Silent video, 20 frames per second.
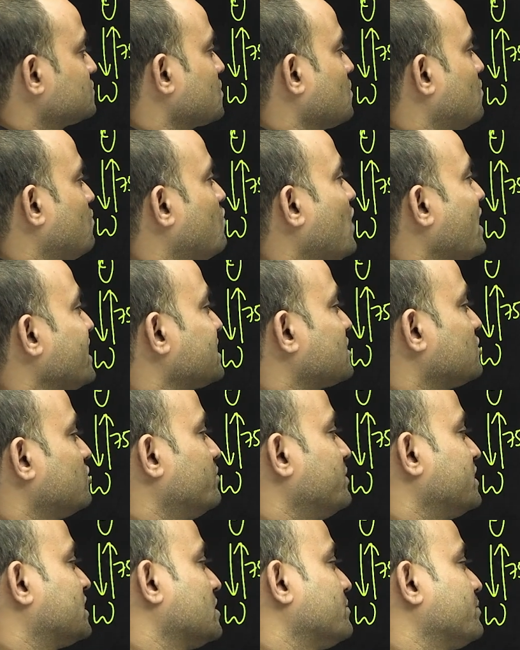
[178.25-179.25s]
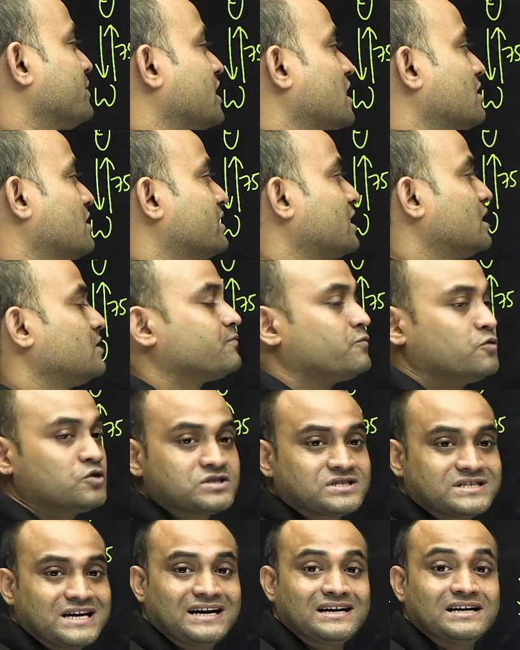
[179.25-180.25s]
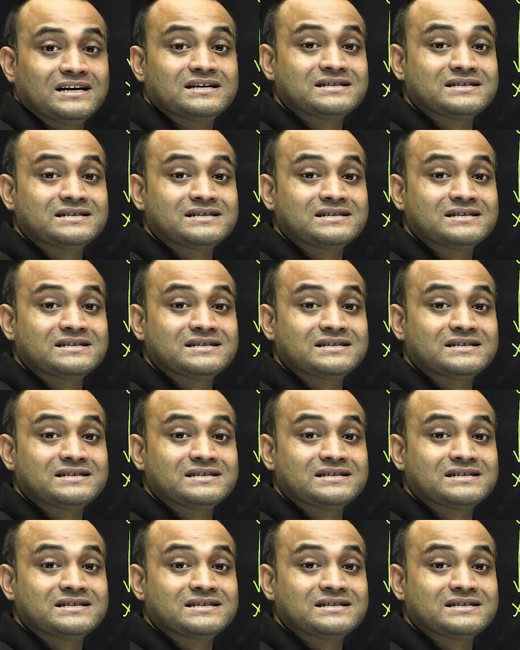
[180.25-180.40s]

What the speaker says: Y kilometer per hour, and for Z